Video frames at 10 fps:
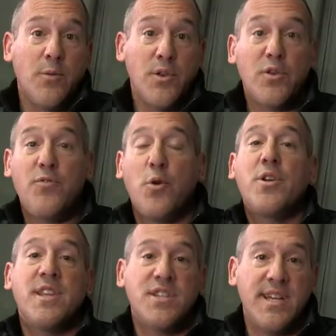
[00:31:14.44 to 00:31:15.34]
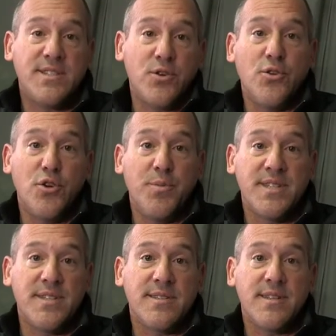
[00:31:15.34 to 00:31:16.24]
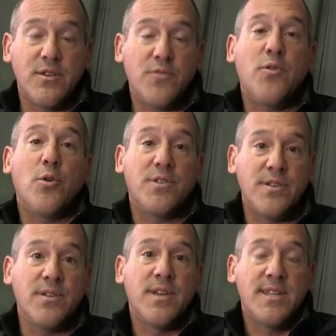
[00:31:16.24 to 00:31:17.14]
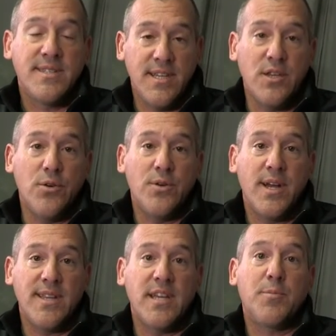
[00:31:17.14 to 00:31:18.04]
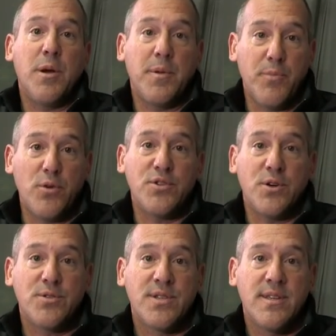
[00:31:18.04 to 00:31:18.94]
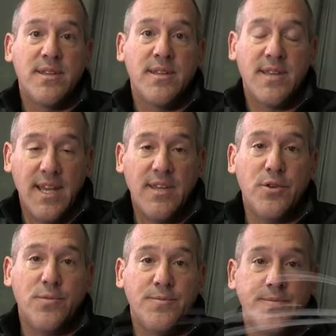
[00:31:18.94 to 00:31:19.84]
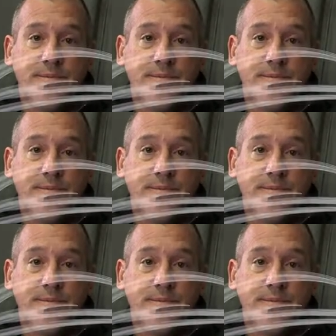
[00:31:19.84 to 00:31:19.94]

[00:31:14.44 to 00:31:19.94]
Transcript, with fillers: We look forward to the chance to earn your business and look forward to seeing you at the upcoming boat shows. Thank you.